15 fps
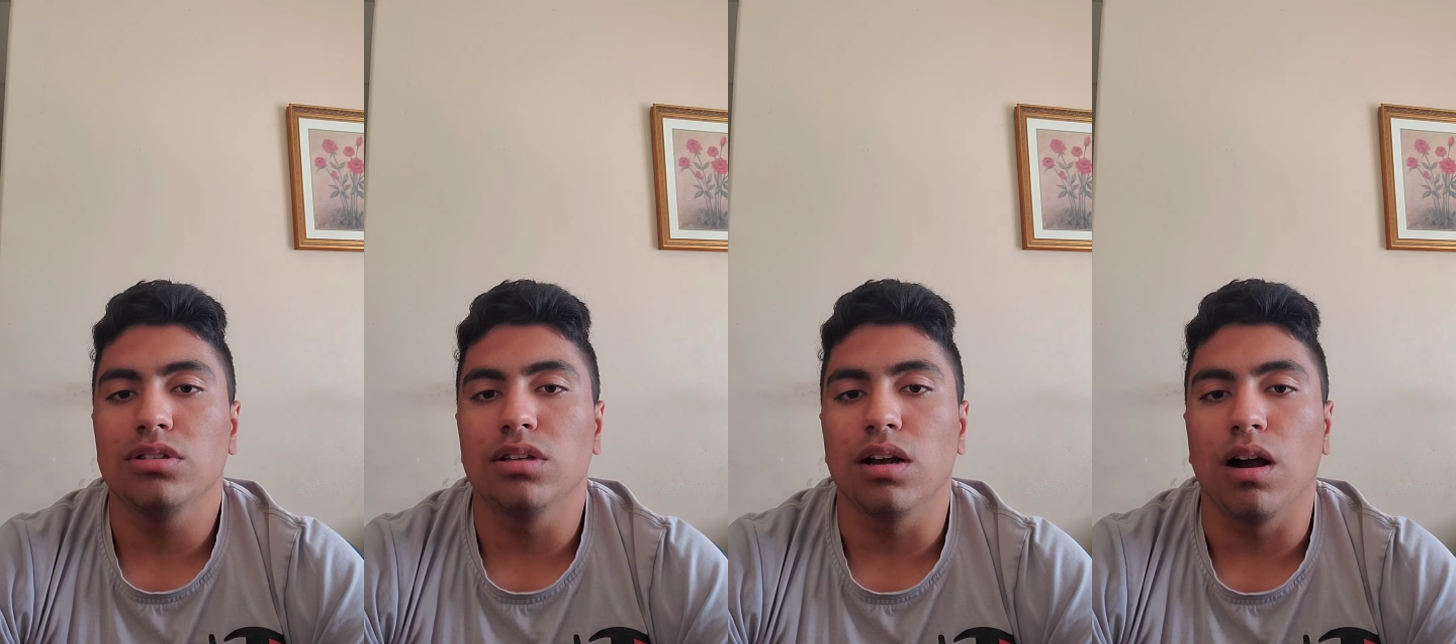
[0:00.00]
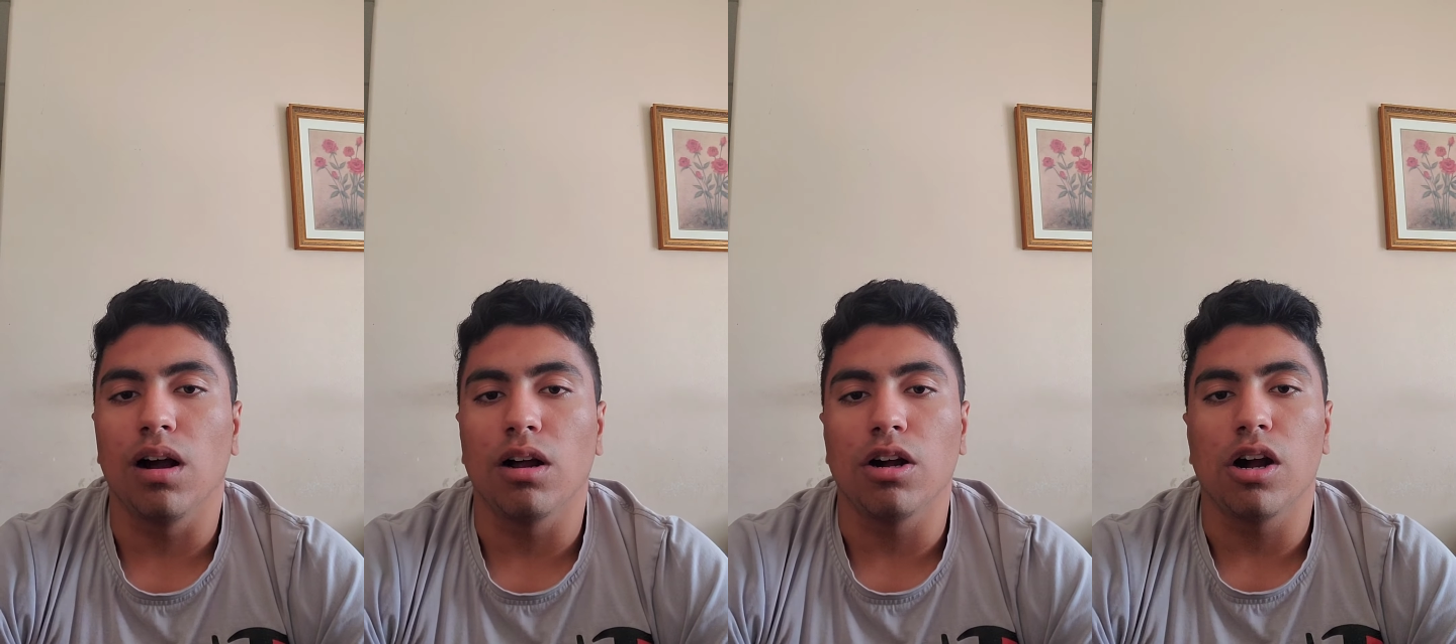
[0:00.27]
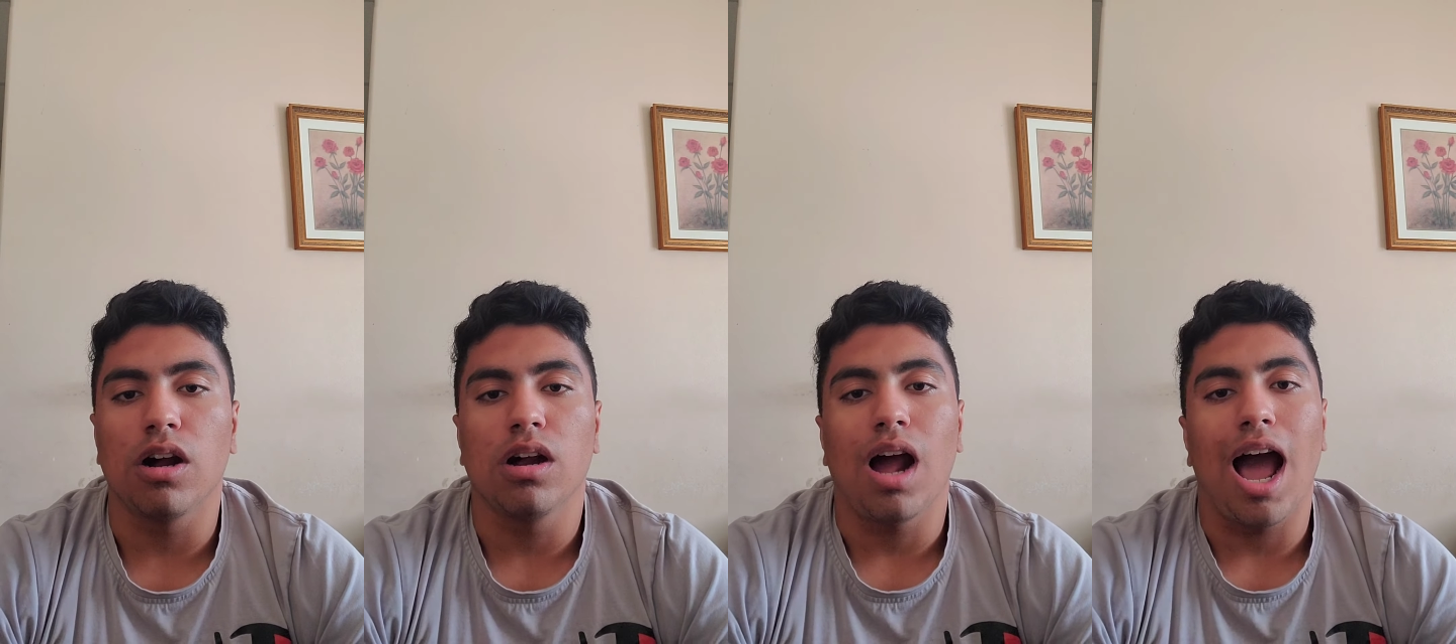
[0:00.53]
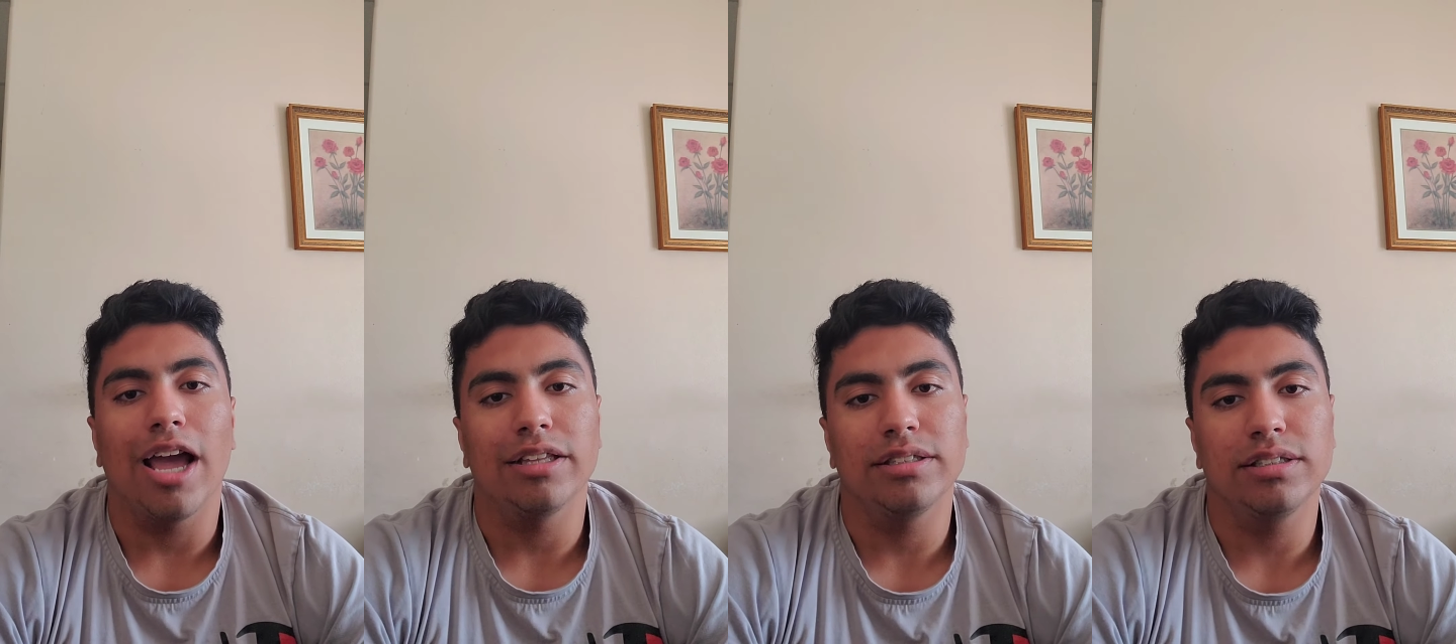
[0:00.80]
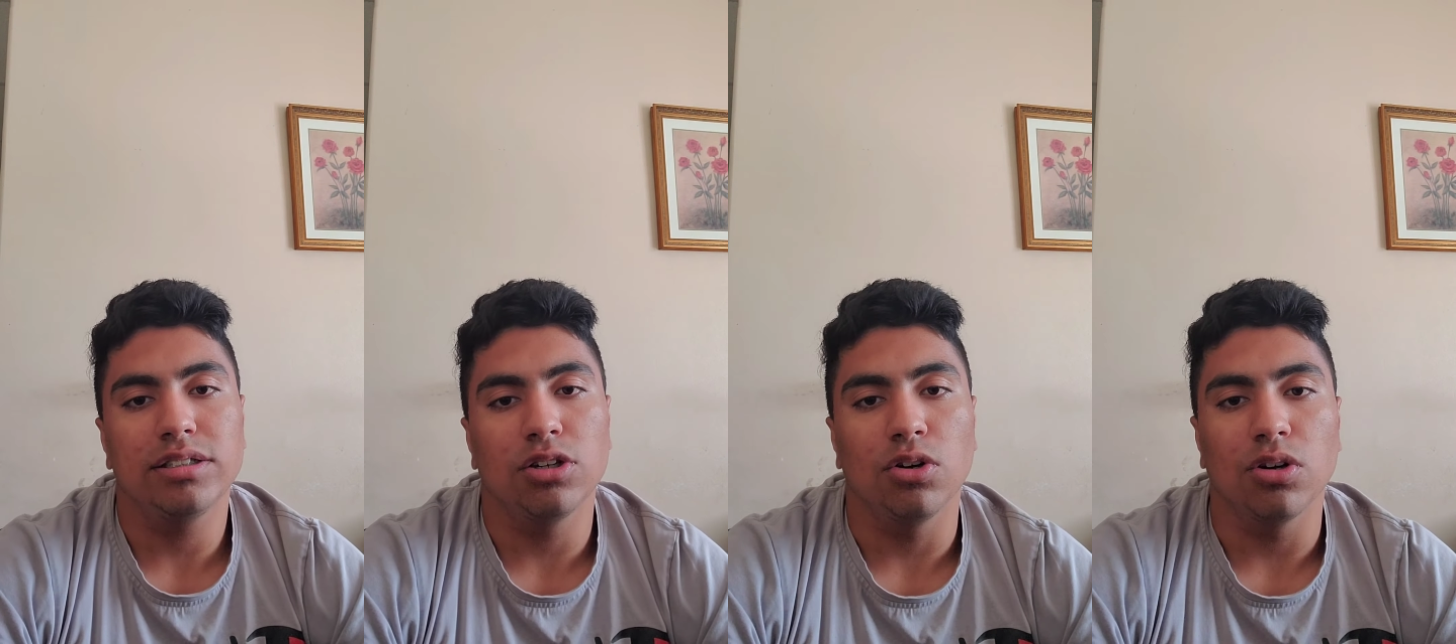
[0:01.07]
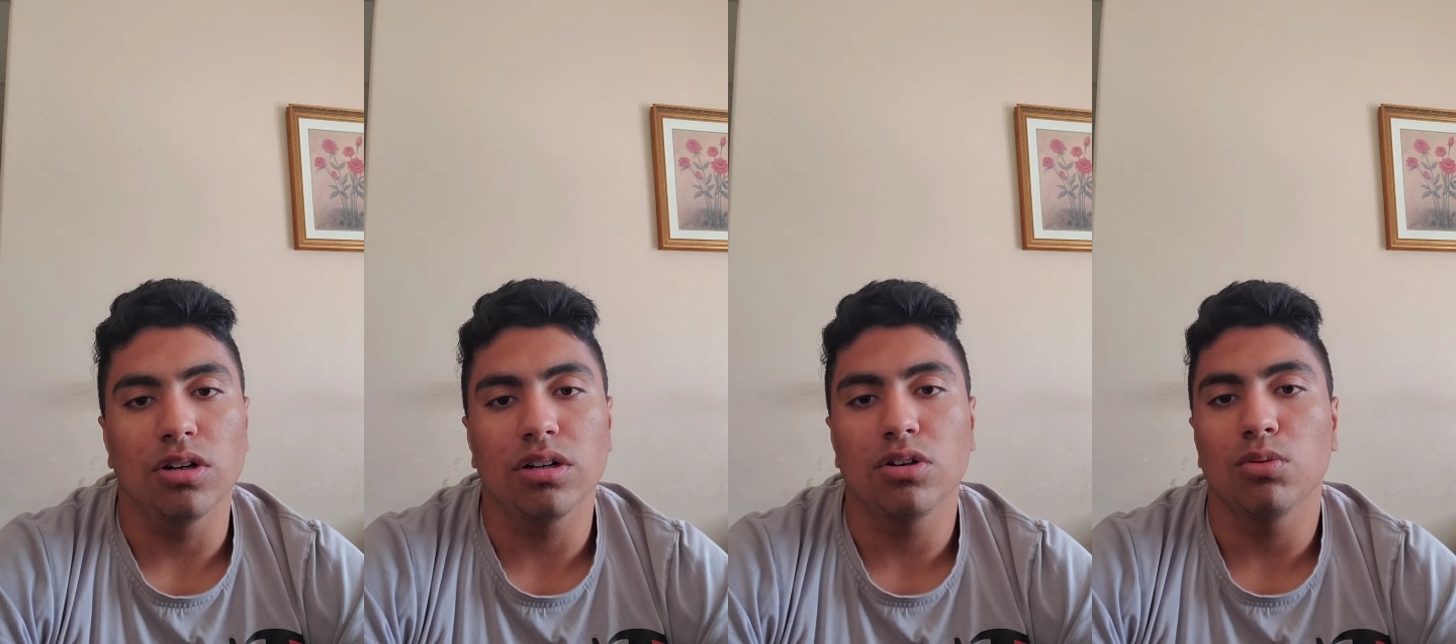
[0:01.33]
I
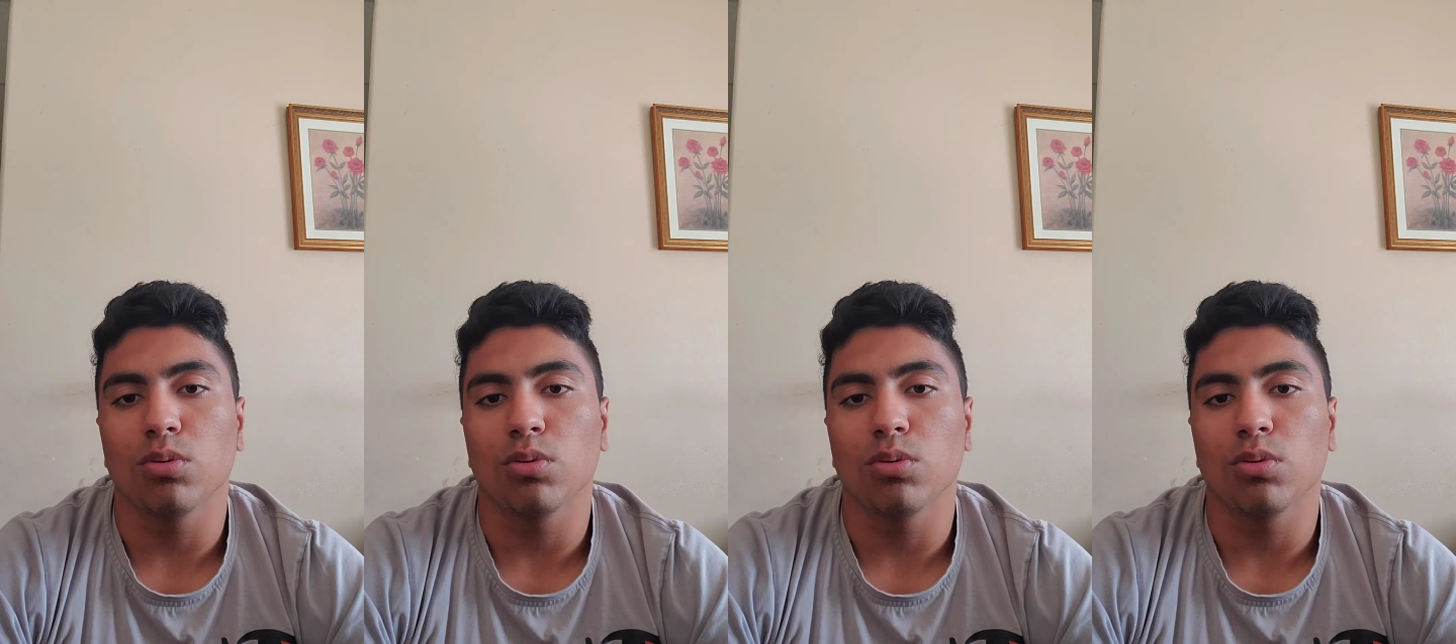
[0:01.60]
took